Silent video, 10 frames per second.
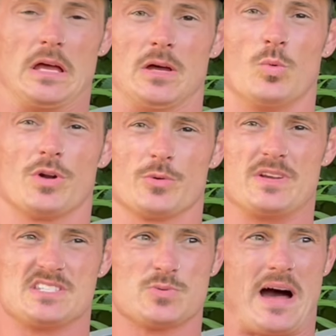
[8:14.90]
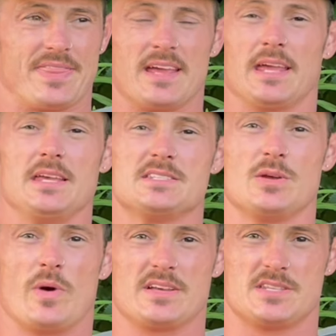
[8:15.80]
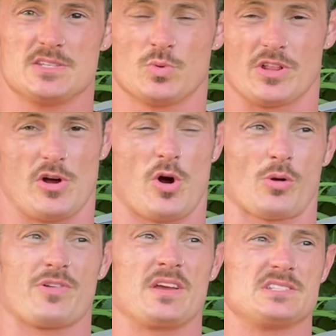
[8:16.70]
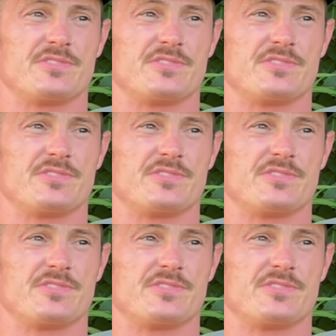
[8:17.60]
One of the reasons why I think Easty-Westy is one of the harder things